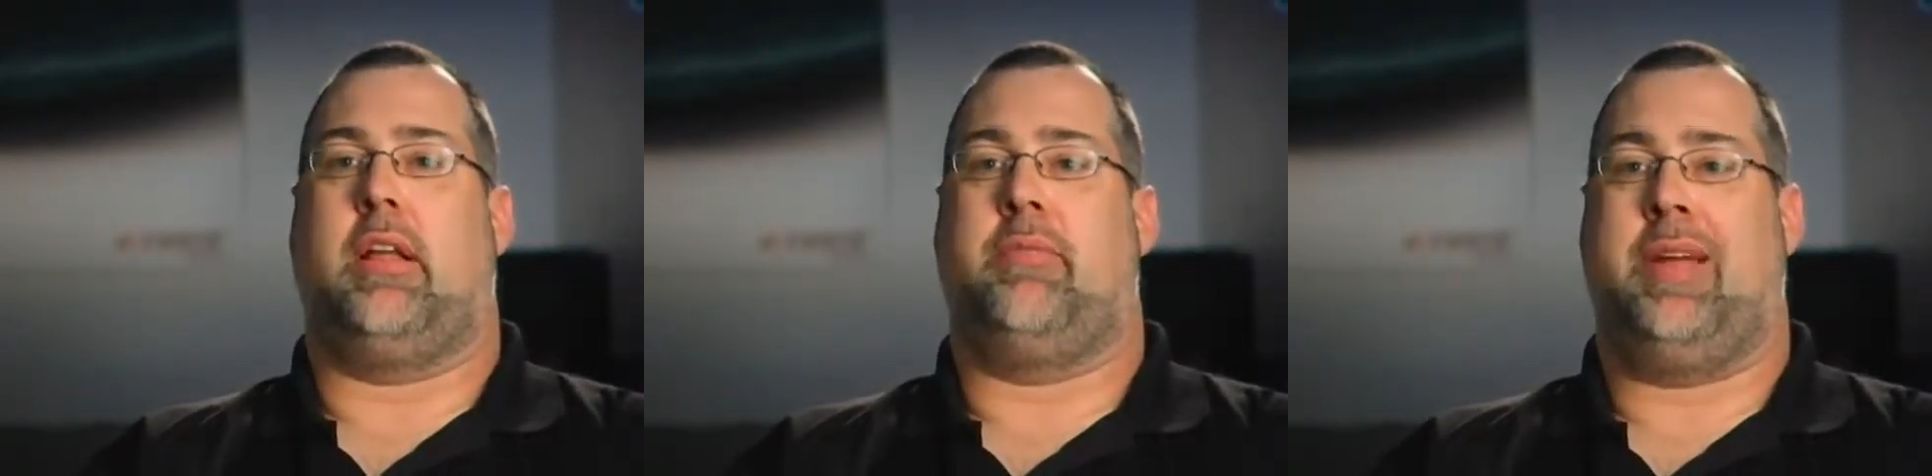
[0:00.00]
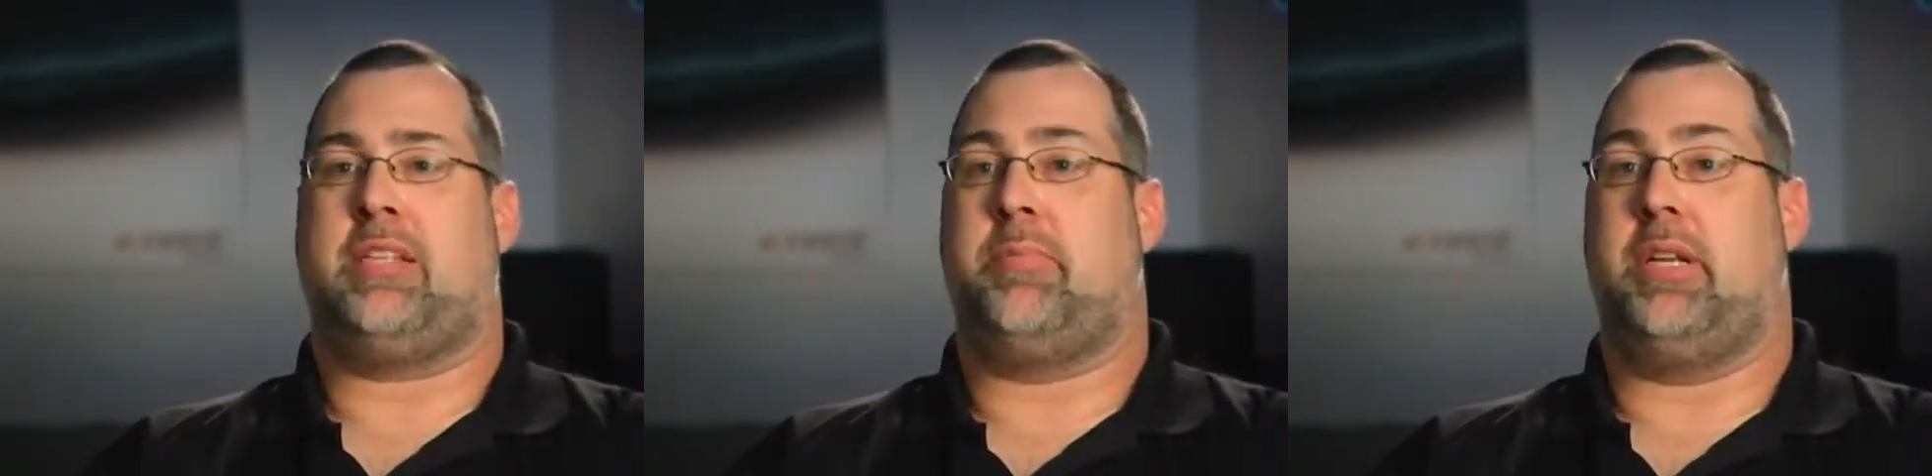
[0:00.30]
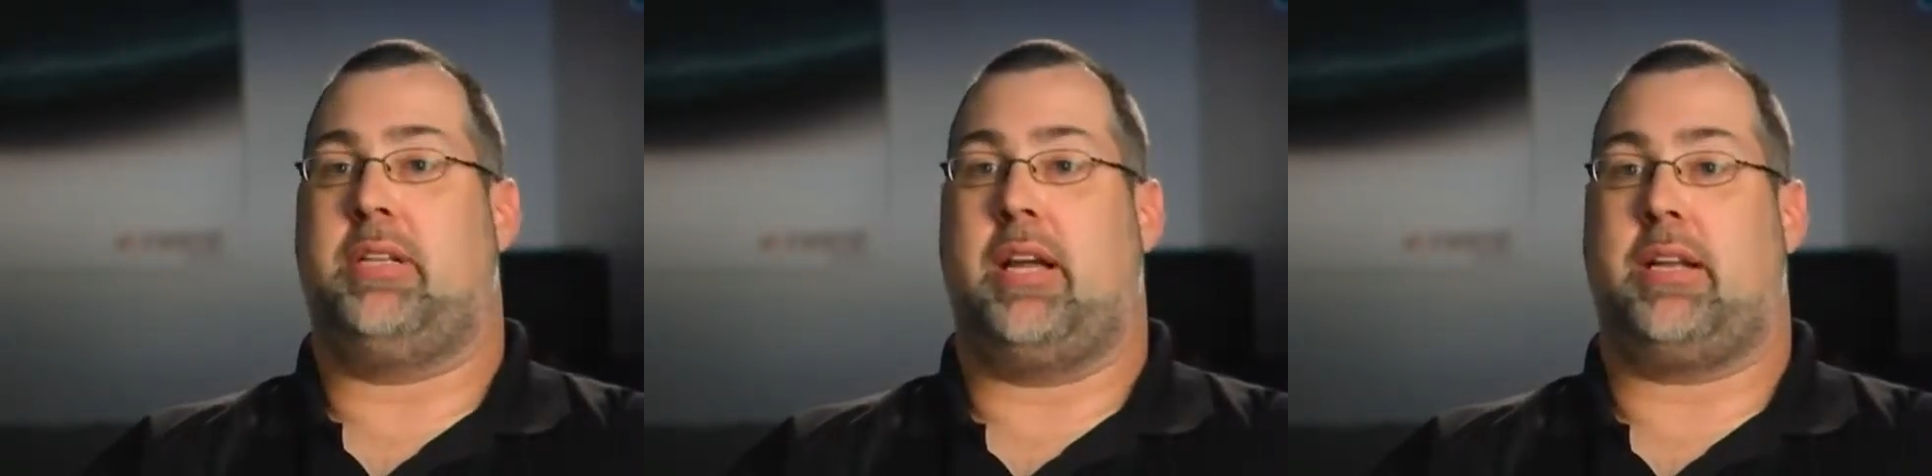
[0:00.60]

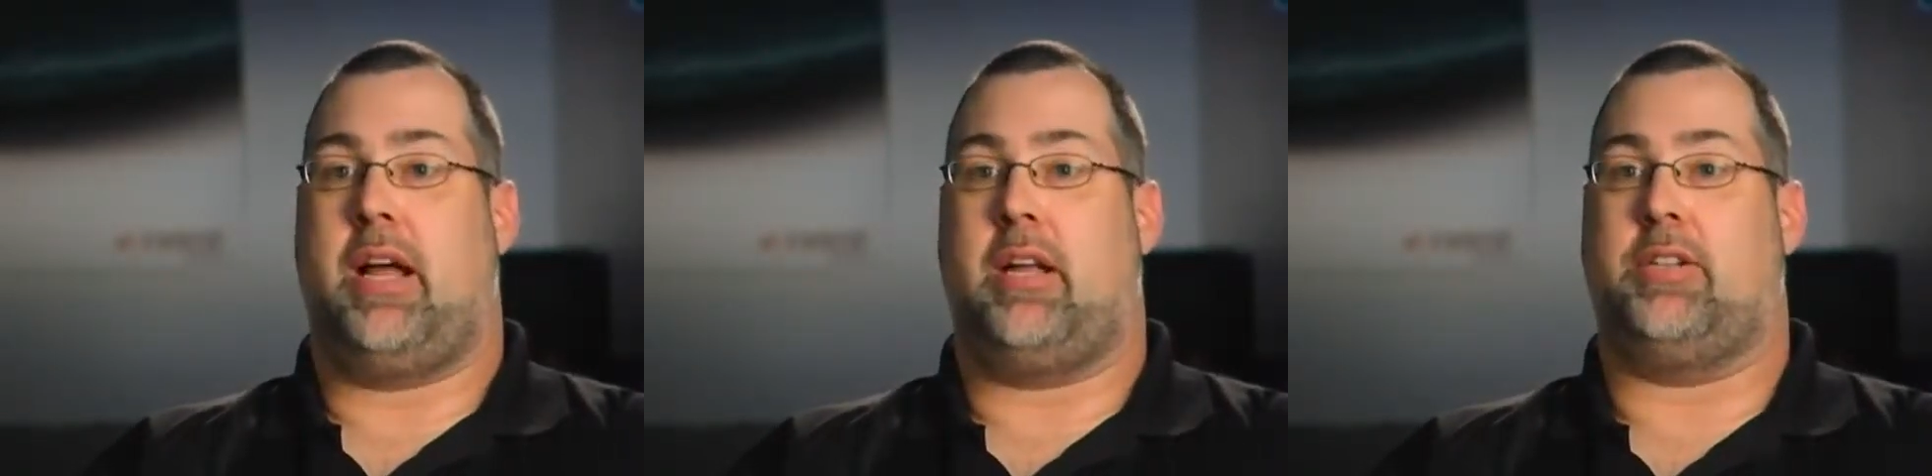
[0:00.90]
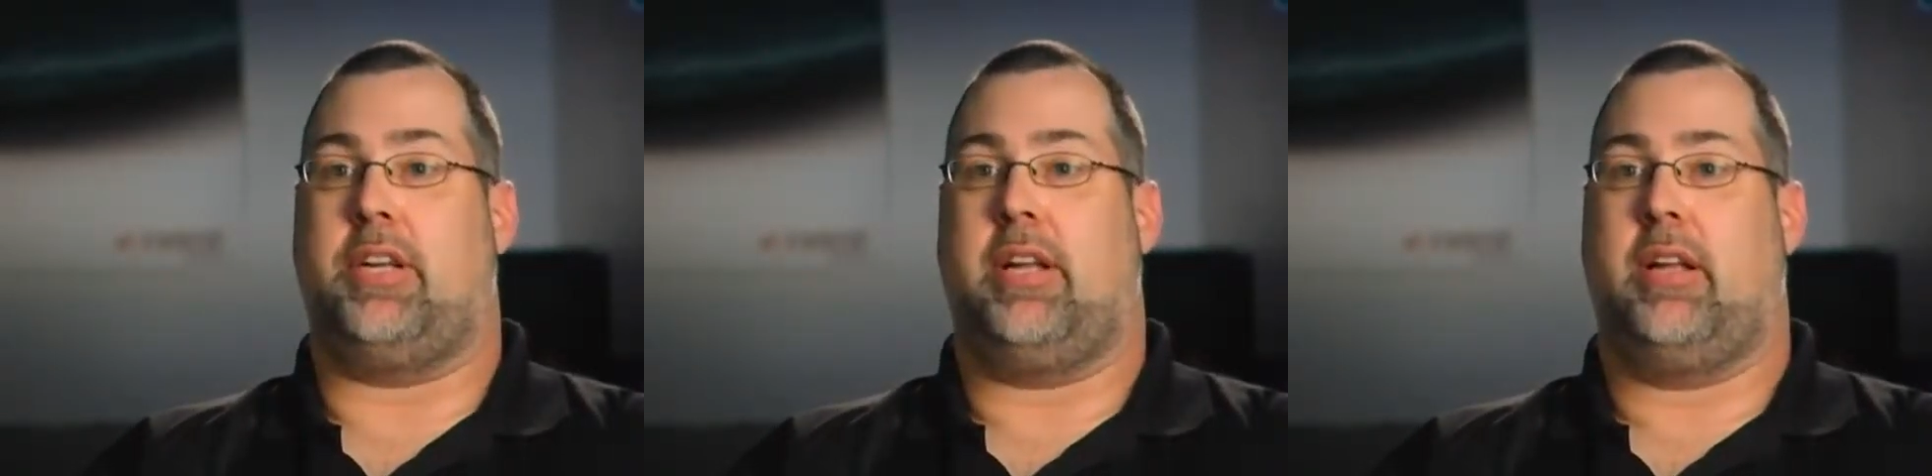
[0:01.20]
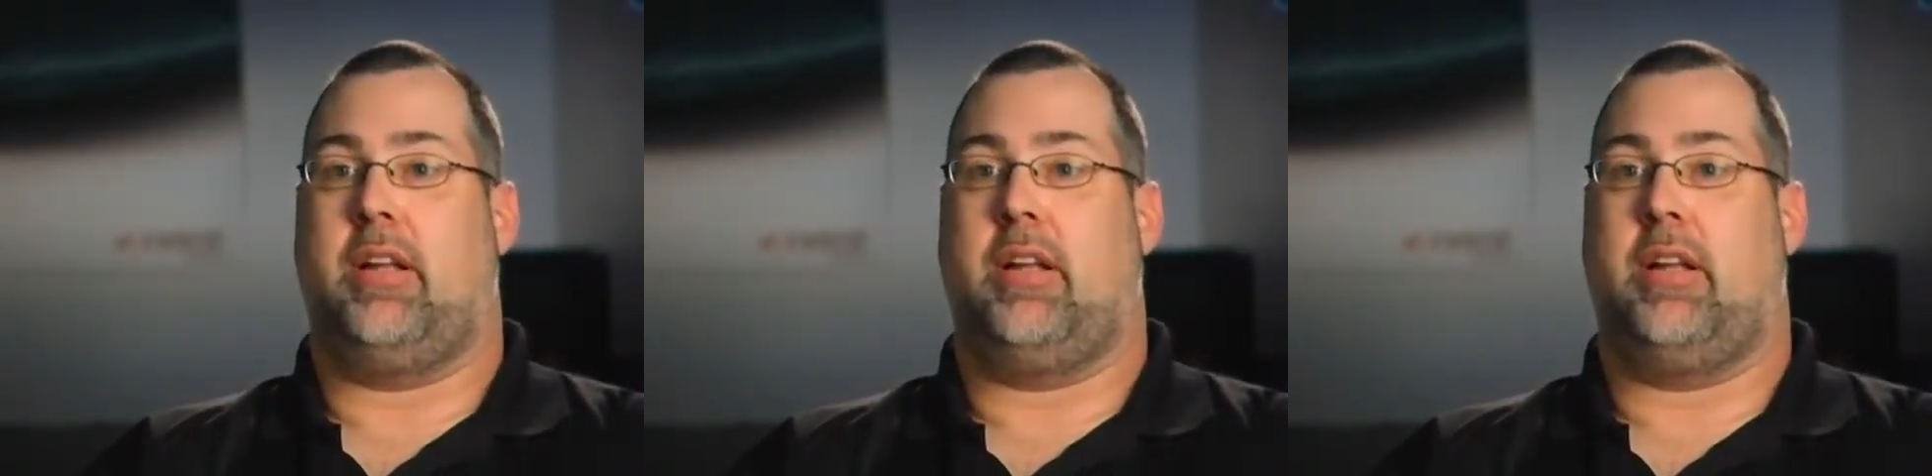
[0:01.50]
advancement in technology